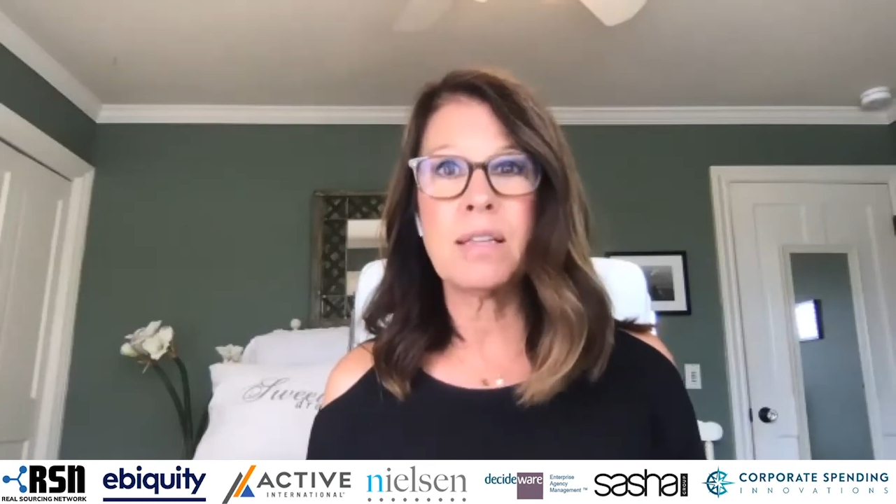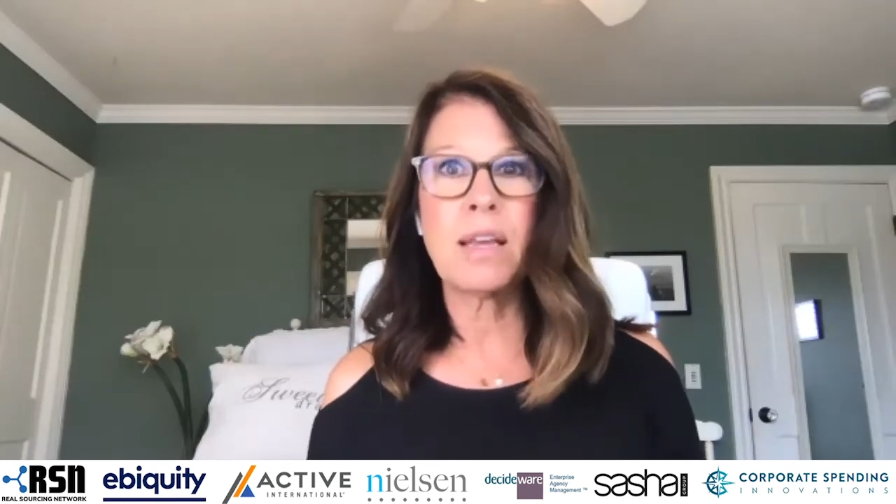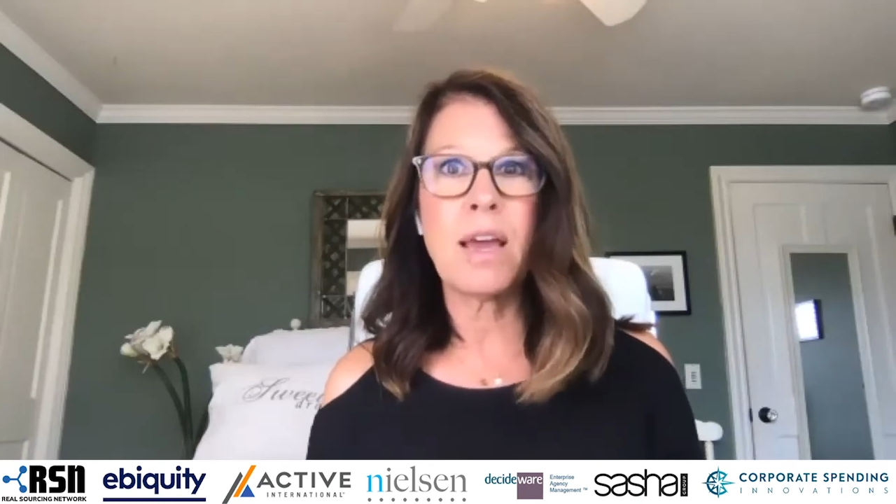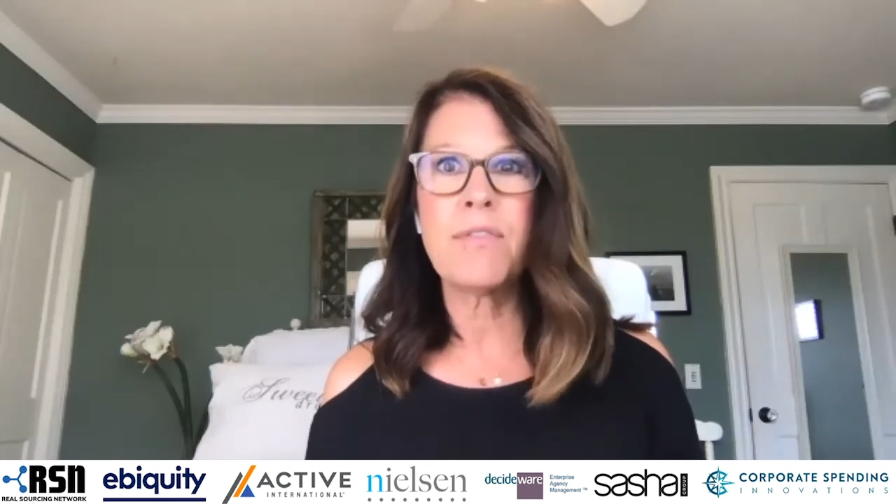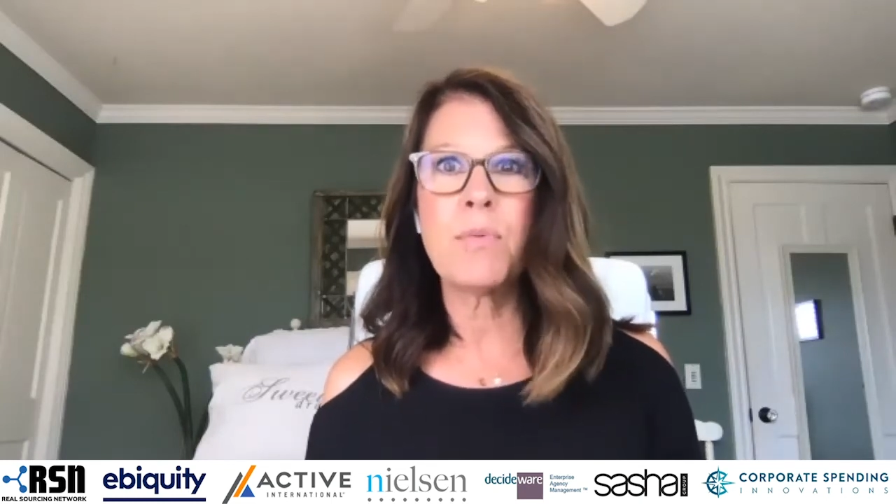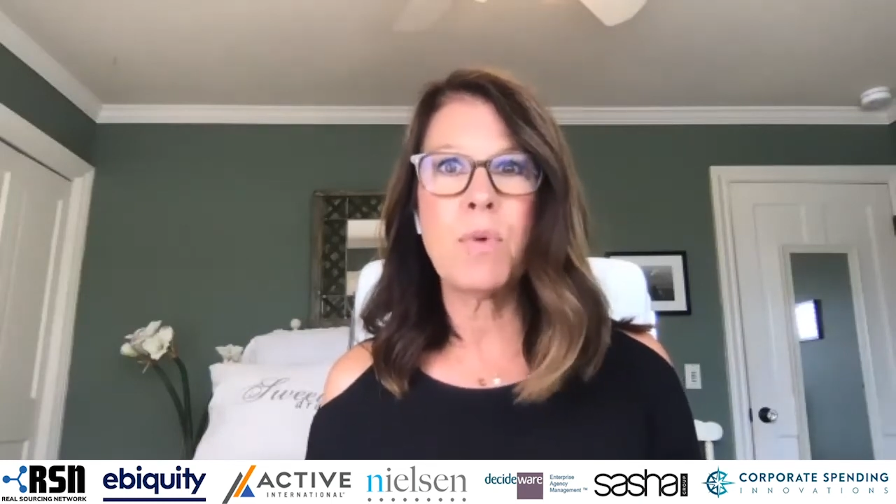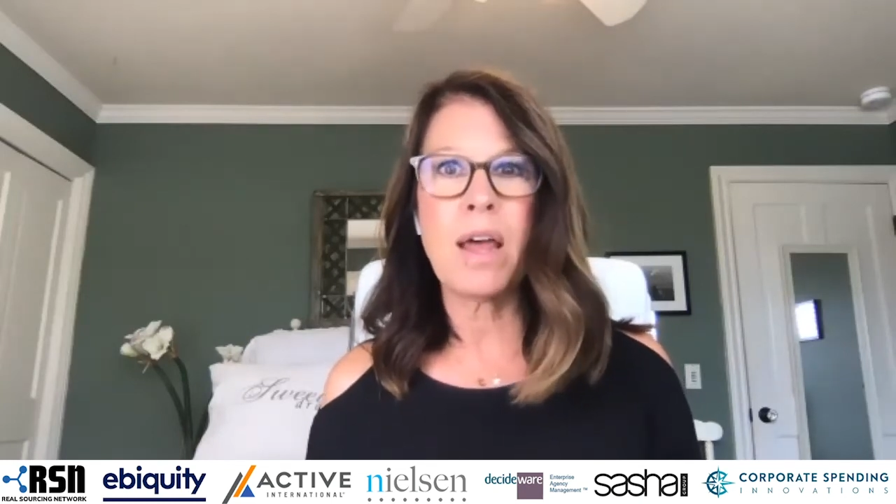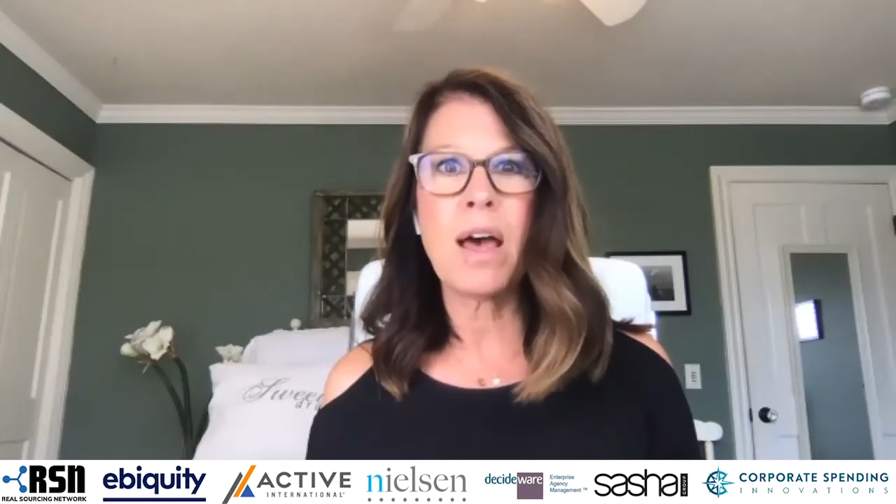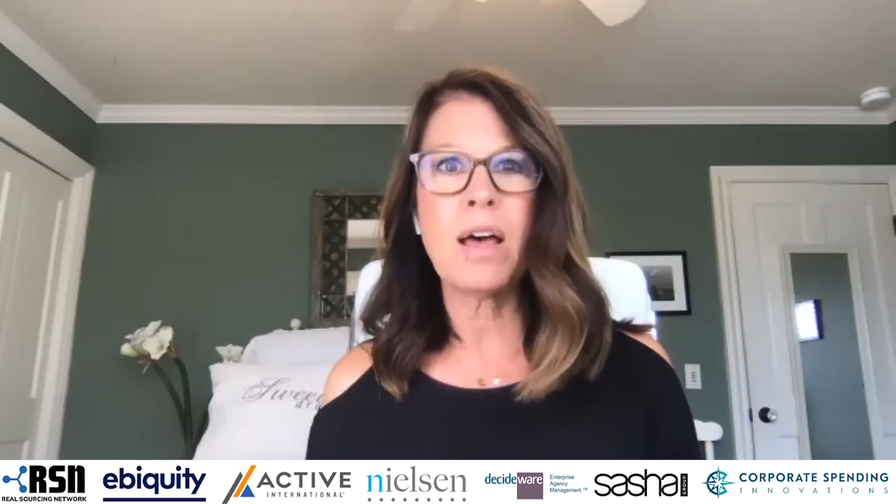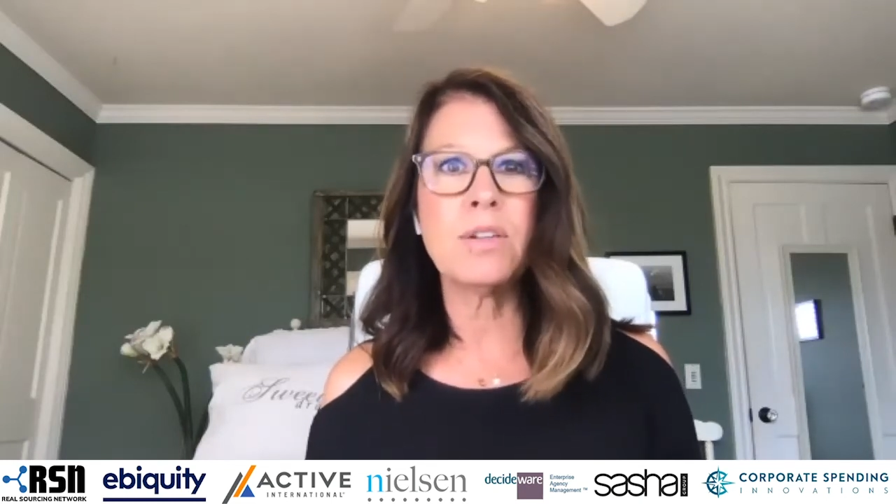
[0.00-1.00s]
like everyone
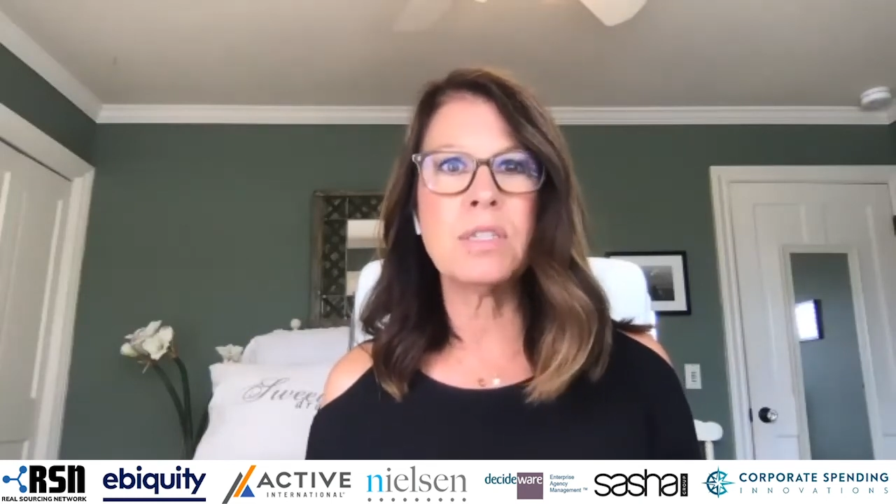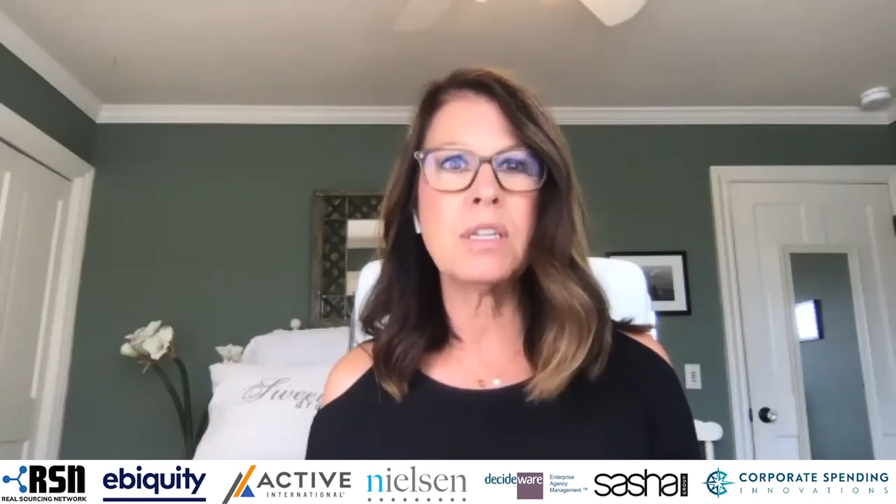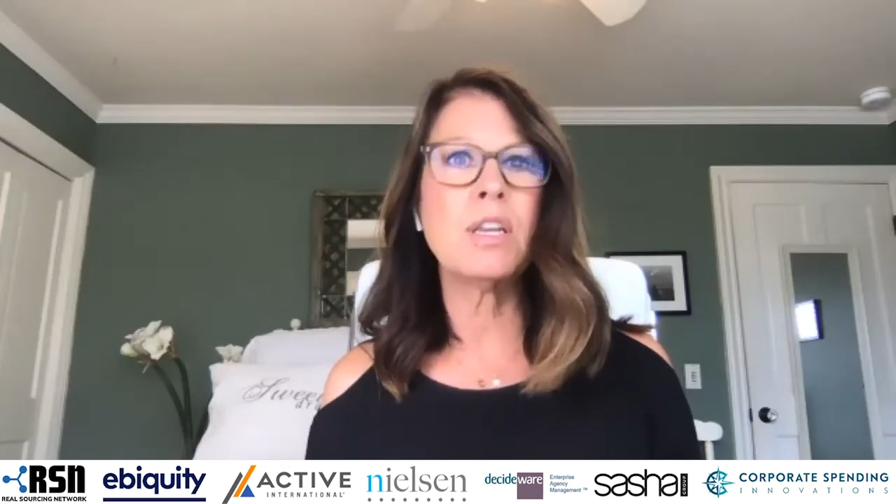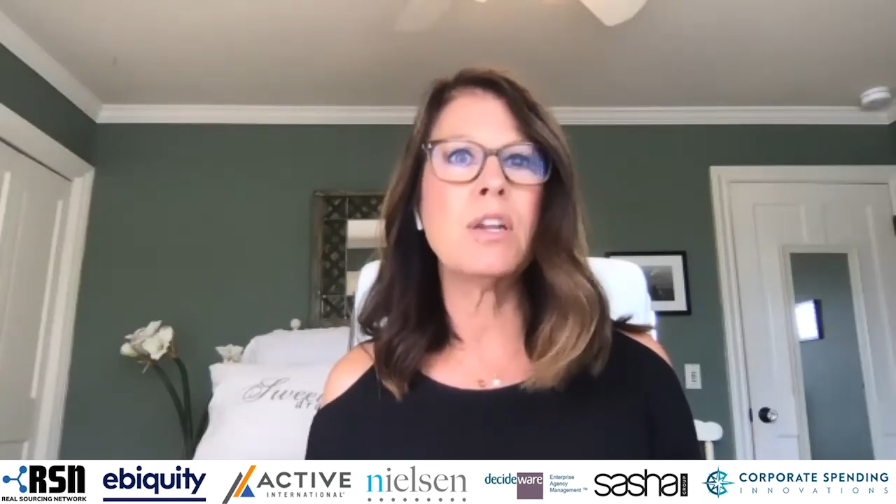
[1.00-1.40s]
else,